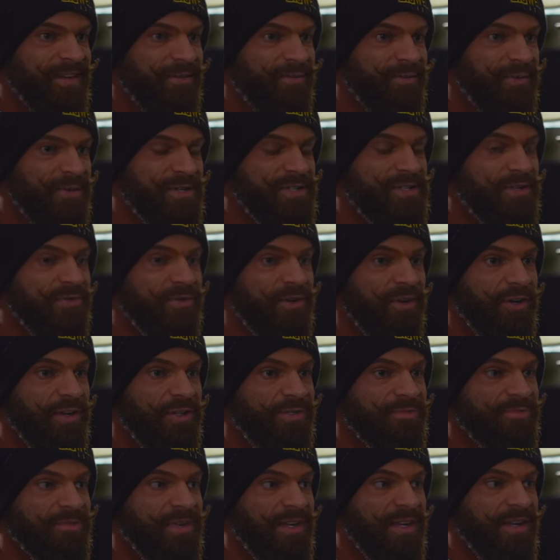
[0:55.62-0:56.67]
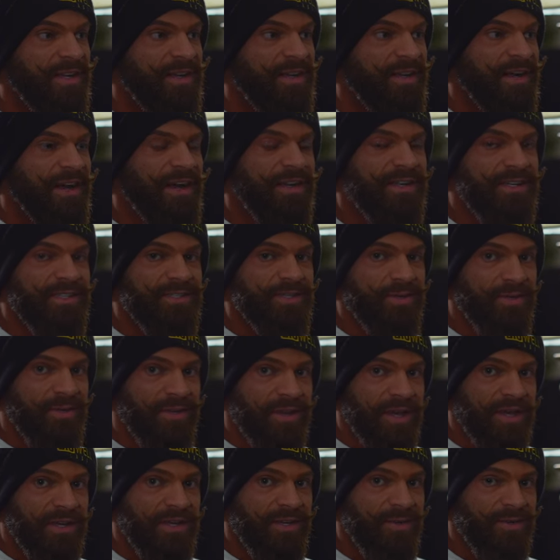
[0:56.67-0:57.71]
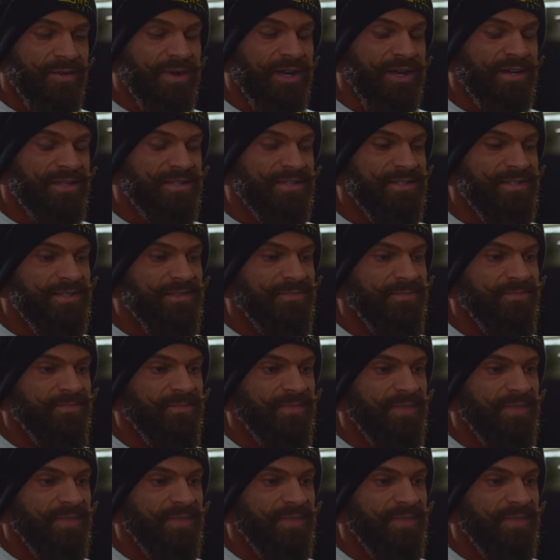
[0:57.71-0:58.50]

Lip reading: first of all, I need to thank you guys.